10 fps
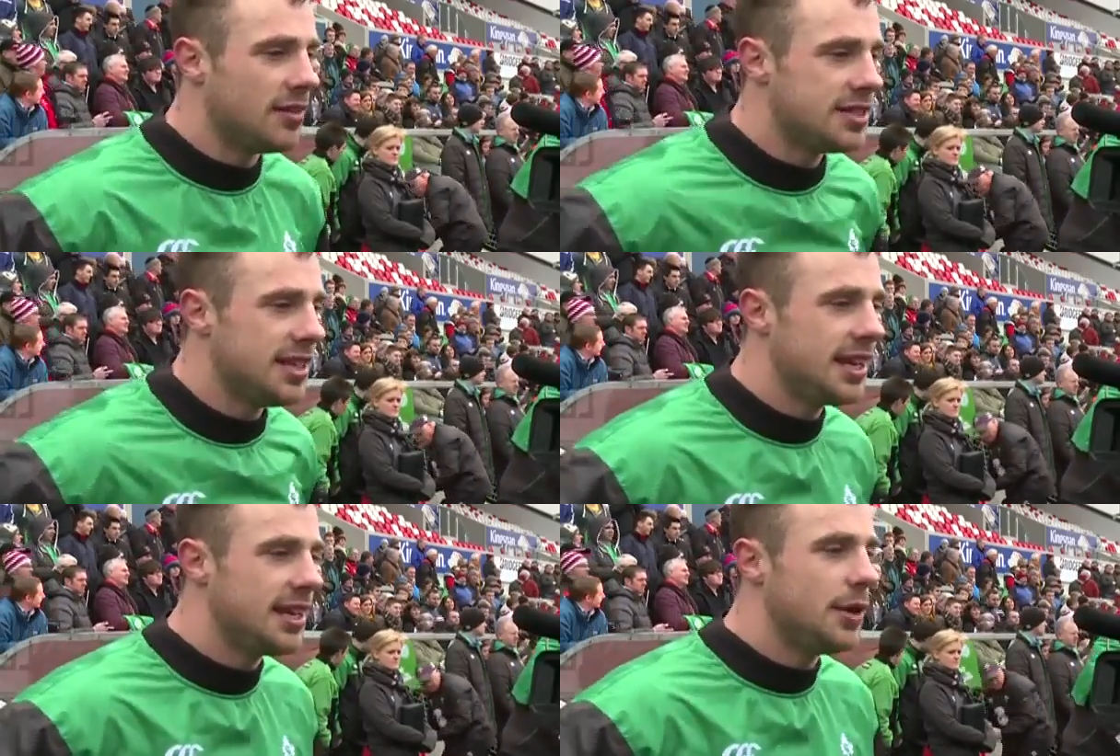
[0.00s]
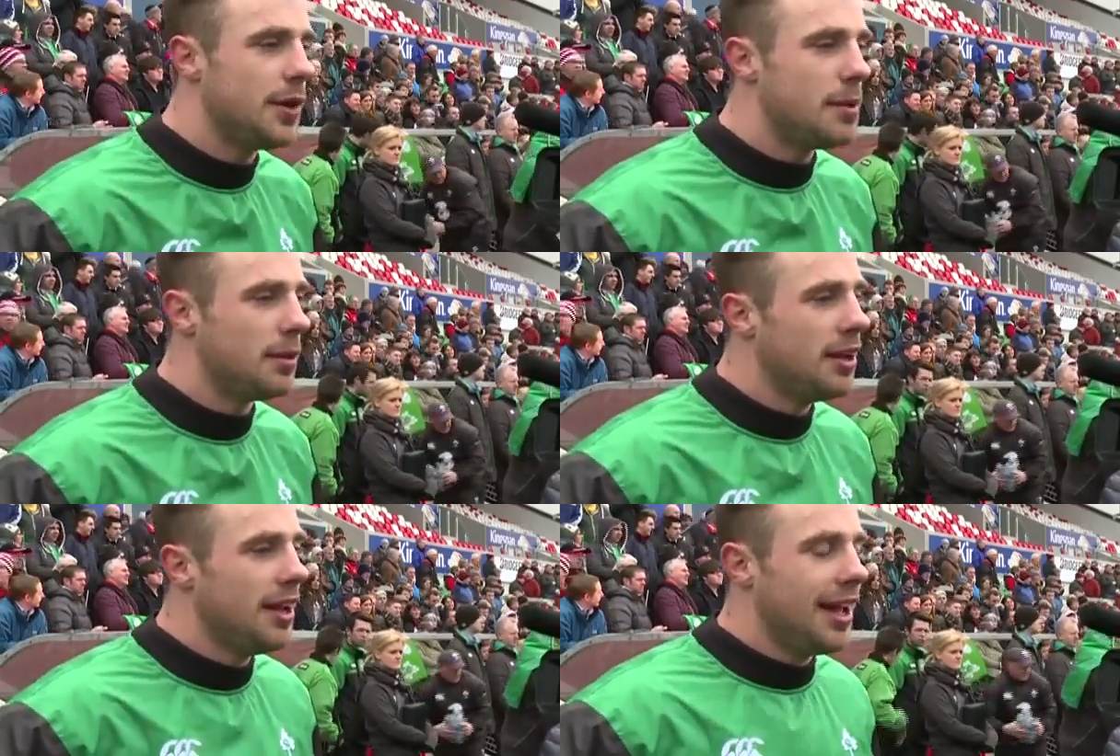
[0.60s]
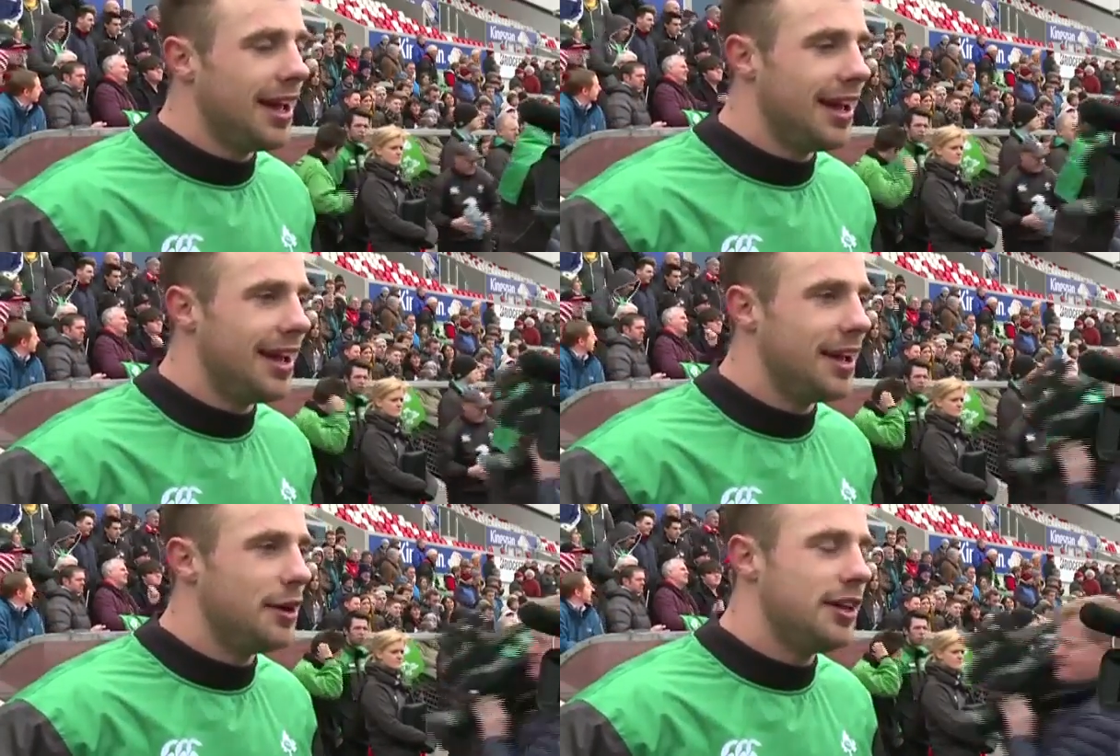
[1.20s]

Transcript: Obviously, Italy away, but uh,